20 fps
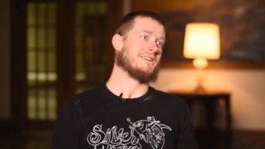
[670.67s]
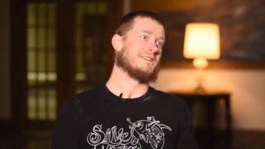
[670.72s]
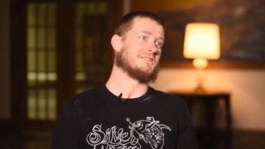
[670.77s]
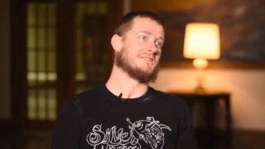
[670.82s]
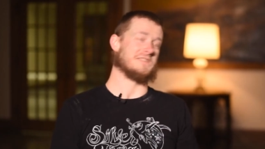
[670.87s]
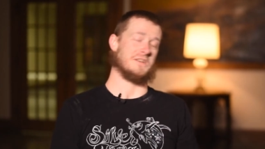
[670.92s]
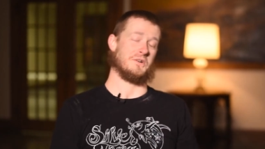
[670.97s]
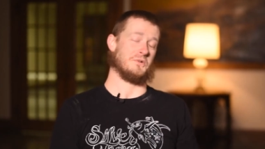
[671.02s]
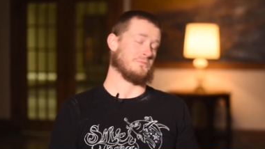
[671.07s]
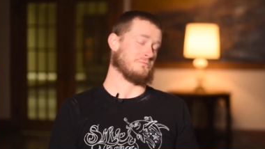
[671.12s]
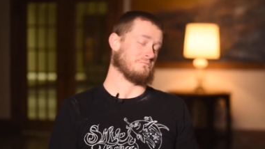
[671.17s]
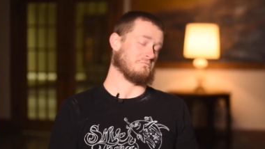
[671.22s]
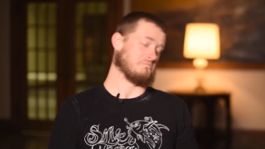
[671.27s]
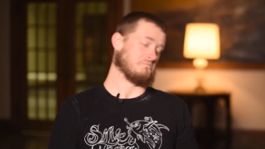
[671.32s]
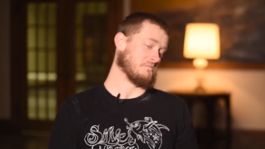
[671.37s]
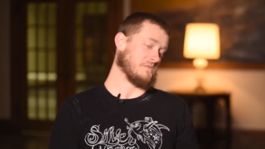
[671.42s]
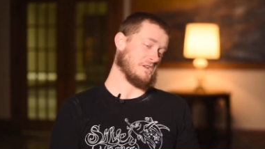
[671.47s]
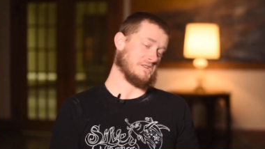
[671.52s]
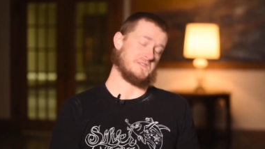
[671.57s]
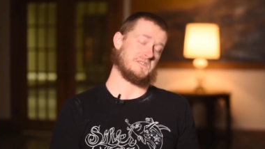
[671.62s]
So
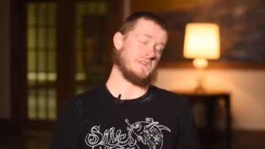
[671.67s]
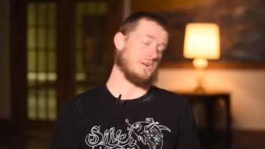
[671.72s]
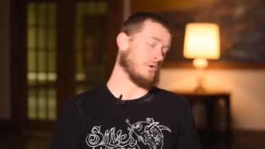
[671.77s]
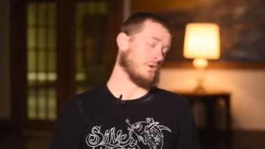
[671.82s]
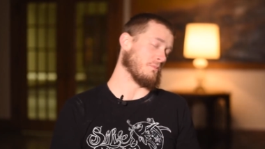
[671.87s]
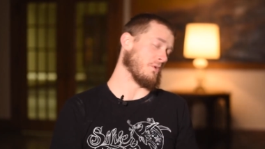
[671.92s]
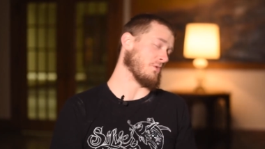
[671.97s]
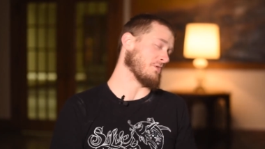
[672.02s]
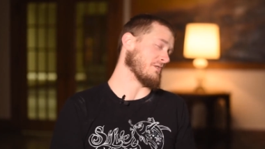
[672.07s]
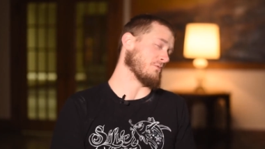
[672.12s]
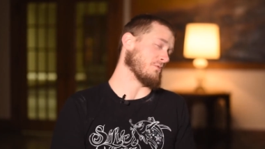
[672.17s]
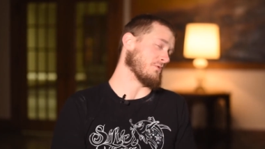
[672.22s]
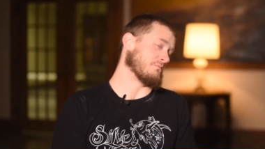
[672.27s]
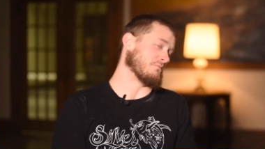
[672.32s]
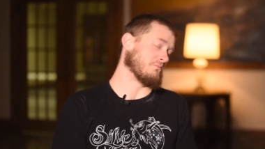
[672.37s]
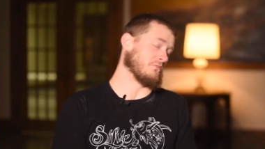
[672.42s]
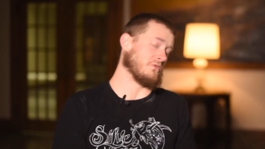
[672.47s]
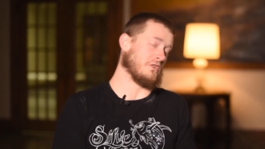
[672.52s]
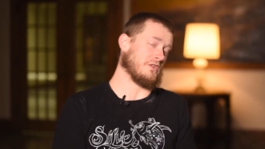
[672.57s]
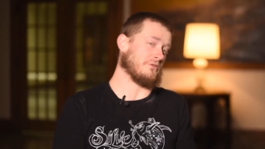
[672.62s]
a ceremony with
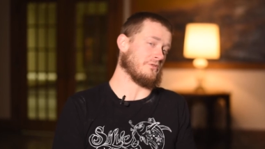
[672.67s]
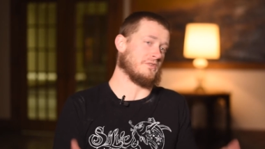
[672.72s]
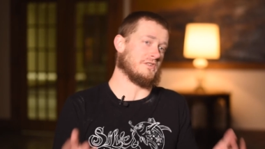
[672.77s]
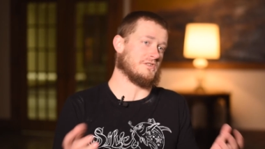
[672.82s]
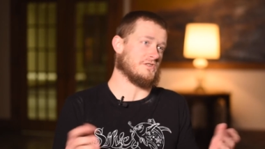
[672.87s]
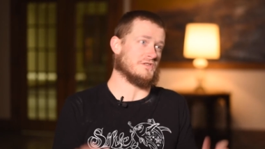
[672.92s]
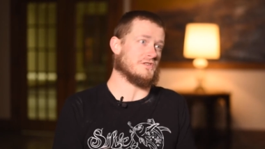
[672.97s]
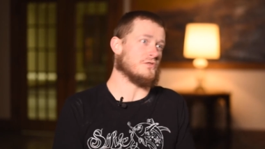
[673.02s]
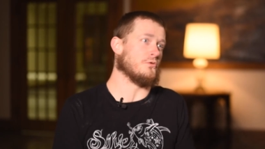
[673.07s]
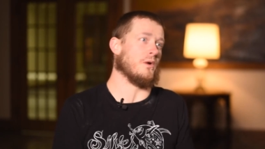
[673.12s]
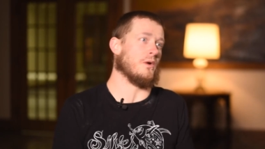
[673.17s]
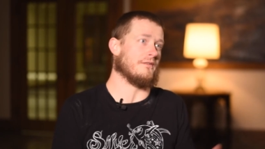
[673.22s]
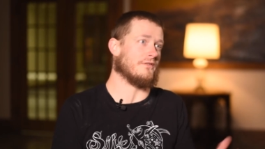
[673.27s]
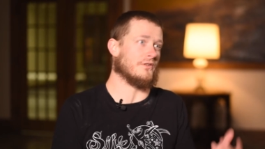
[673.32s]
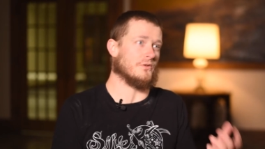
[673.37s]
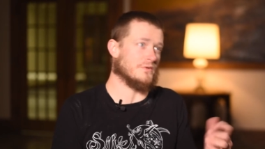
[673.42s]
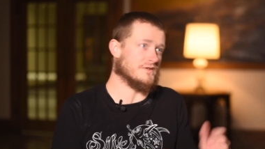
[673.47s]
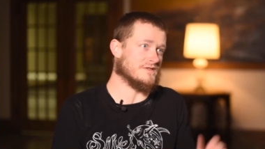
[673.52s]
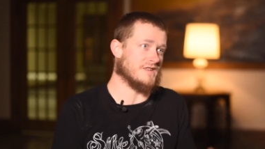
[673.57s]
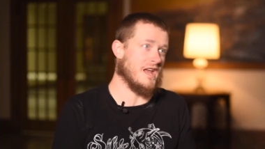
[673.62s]
literally just
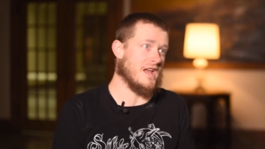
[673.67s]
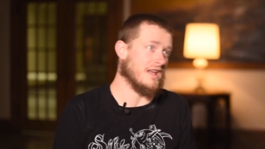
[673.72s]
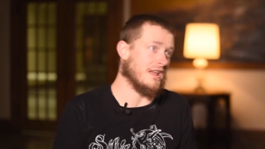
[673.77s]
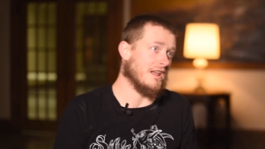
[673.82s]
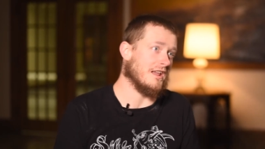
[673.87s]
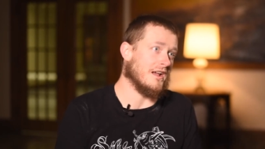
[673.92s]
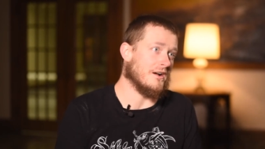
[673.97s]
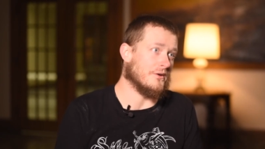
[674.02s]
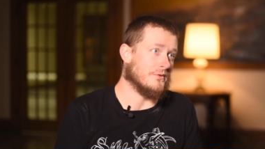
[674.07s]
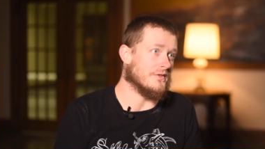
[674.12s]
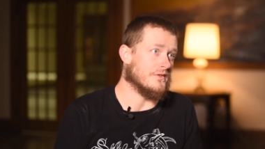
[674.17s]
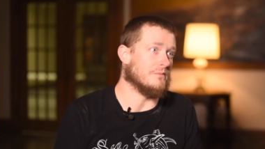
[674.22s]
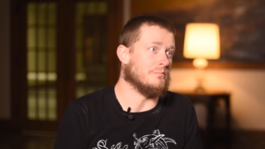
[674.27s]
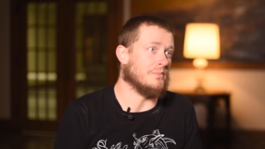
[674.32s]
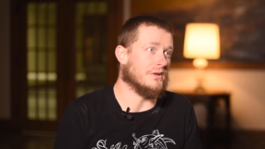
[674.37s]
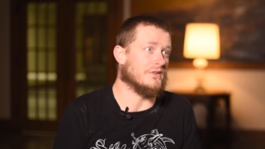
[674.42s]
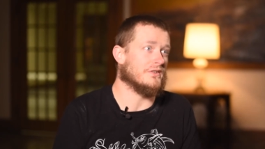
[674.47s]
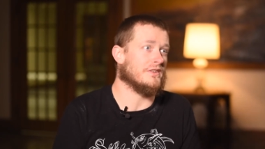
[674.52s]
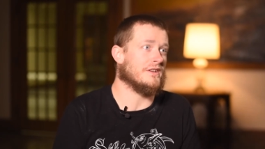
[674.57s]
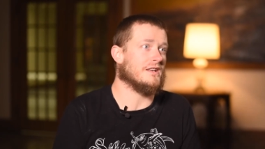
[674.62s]
whoever was hanging out in the
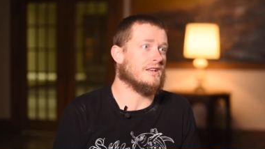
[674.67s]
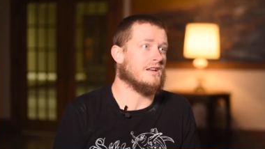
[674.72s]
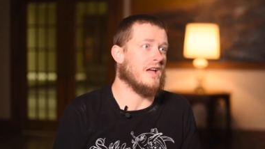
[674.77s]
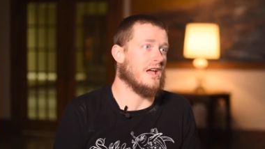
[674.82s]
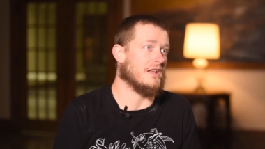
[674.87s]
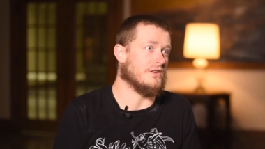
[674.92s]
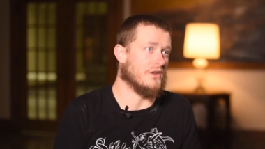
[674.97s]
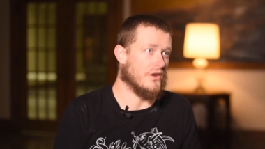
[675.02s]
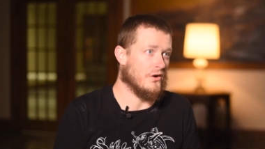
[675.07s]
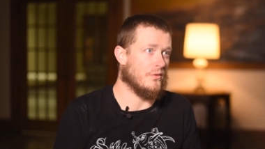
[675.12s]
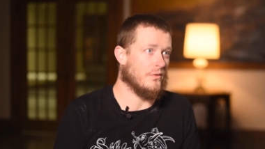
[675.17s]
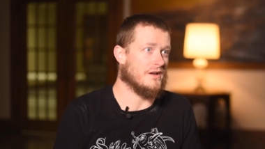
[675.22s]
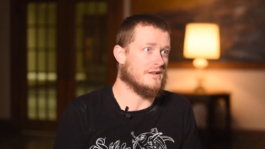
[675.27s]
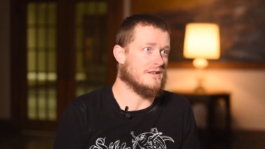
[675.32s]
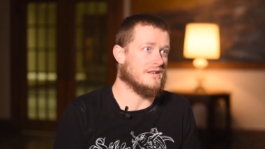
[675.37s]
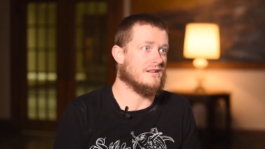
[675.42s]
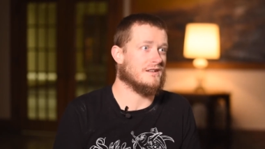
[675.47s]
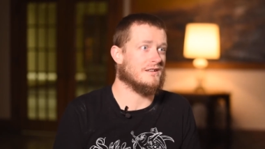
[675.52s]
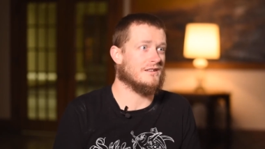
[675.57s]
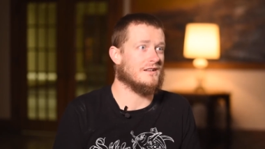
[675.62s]
building had no
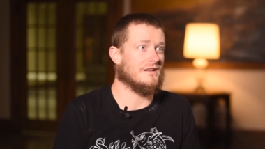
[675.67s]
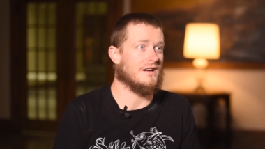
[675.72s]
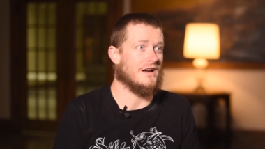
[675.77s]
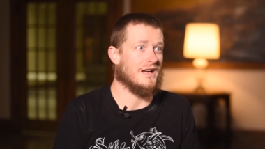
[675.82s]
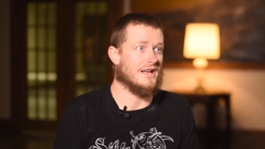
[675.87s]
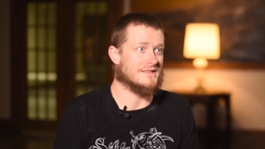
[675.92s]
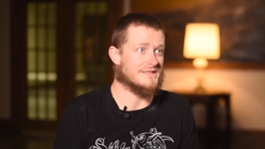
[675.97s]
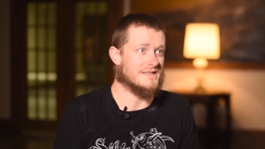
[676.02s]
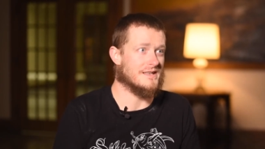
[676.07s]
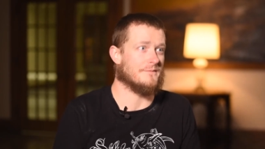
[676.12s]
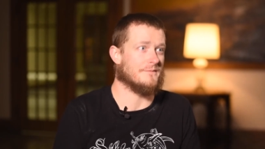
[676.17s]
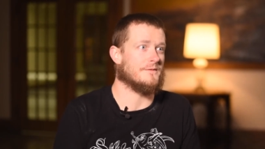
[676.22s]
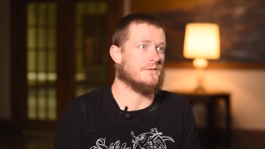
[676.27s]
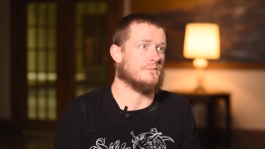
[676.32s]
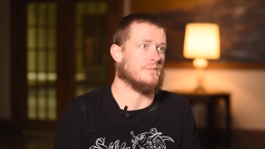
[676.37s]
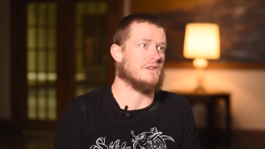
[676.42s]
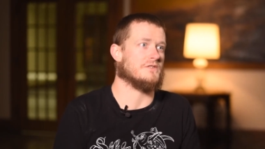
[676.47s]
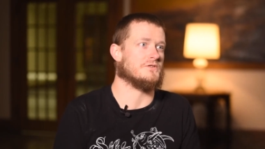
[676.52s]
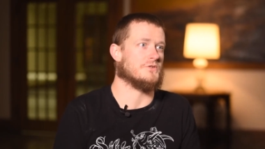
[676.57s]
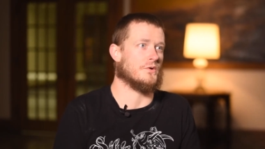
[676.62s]
idea, except for
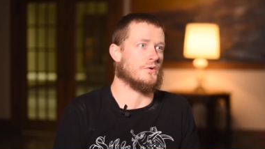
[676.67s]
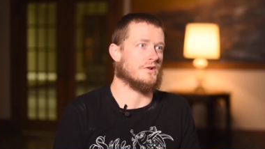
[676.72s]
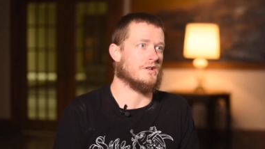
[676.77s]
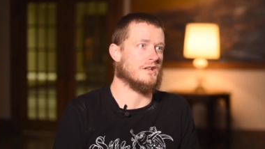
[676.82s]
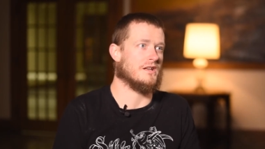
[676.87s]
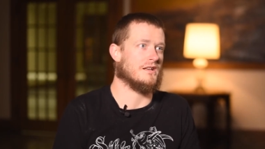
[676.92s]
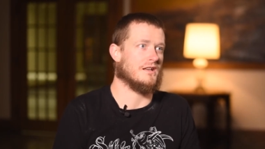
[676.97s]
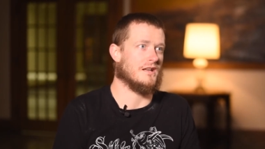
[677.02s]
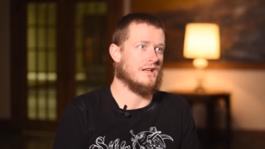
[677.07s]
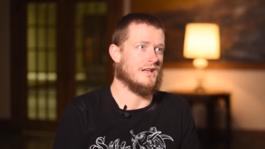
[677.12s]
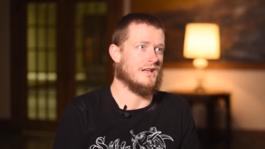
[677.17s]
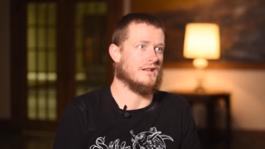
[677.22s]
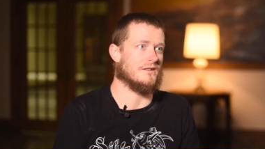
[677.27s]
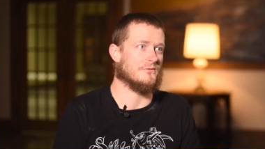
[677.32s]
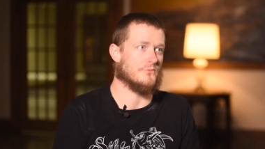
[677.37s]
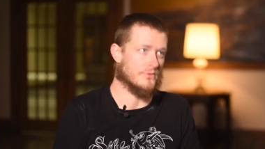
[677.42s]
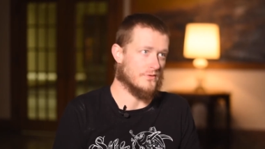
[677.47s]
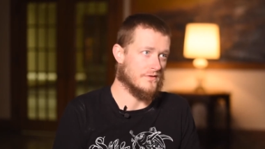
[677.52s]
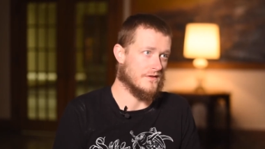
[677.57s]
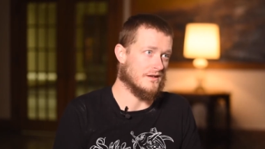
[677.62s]
me, Jordy,
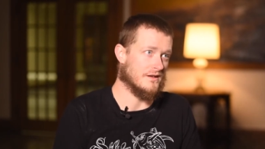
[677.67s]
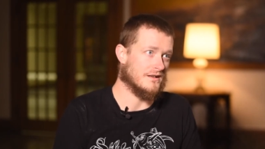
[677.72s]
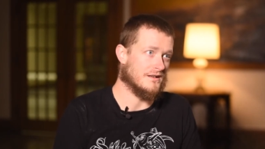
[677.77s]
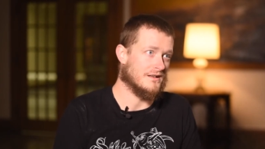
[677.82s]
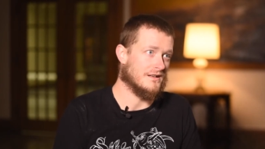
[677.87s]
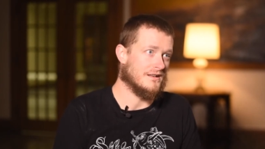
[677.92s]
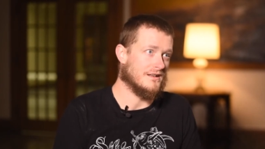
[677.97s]
and Ruthie.